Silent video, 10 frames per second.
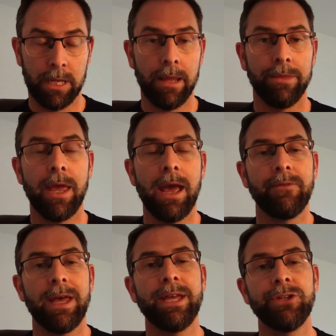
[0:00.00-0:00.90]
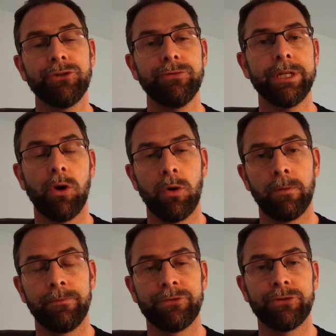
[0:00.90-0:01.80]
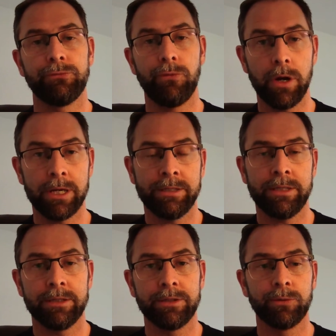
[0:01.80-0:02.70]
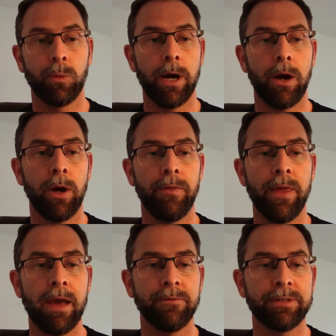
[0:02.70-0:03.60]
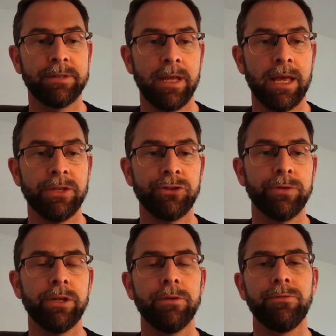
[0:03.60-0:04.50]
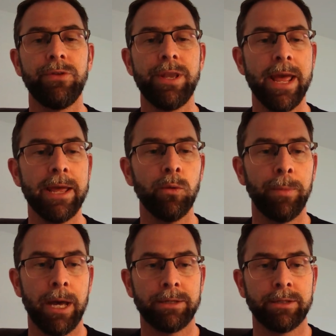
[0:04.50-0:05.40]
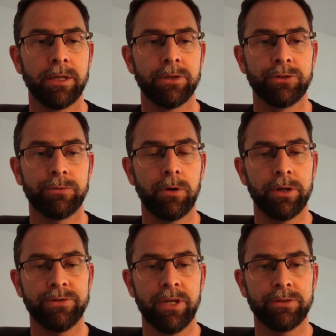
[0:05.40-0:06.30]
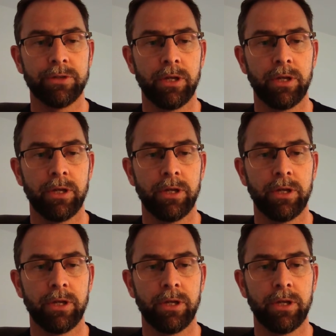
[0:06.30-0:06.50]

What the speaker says: They have a history of psoriasis as well, and they have a history of nail bed psoriasis,